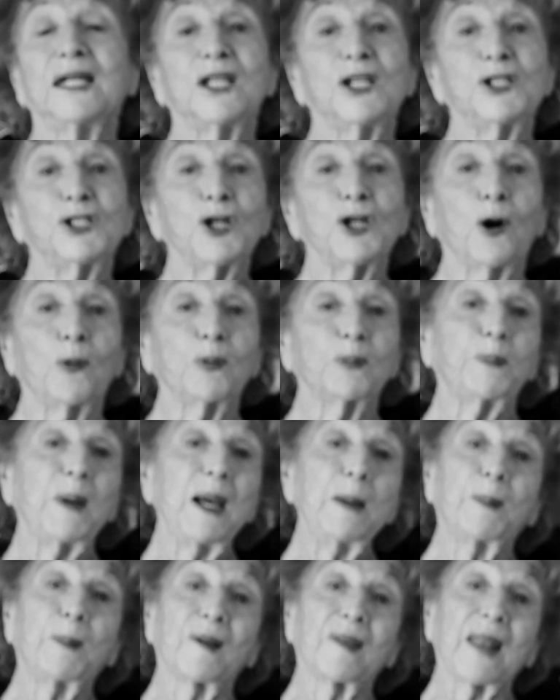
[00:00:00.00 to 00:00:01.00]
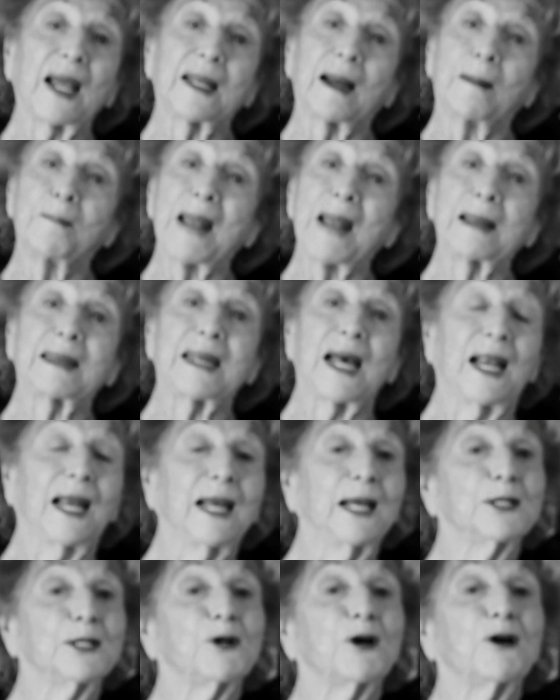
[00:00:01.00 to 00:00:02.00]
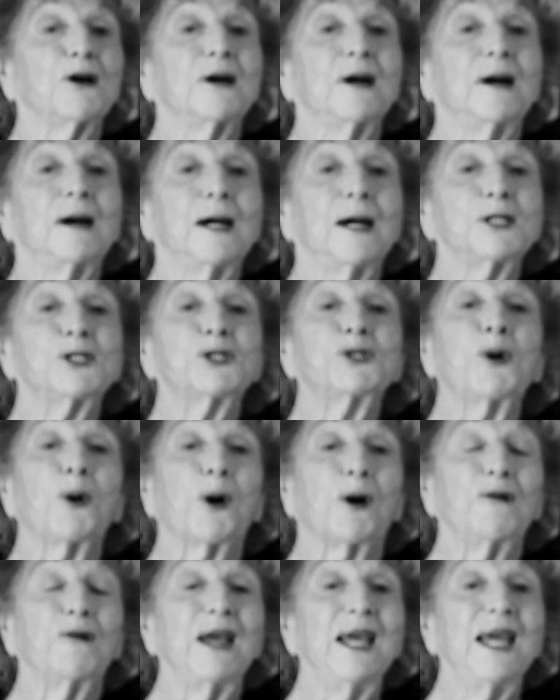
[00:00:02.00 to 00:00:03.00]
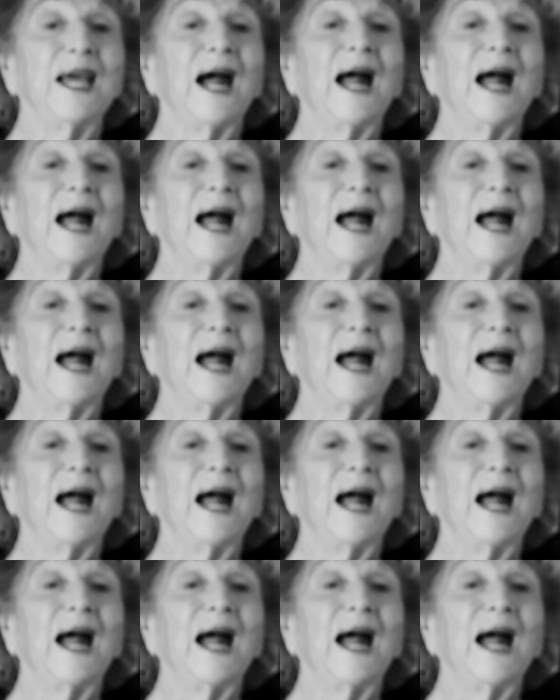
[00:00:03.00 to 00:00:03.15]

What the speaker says: to show people that I'm not telling a story.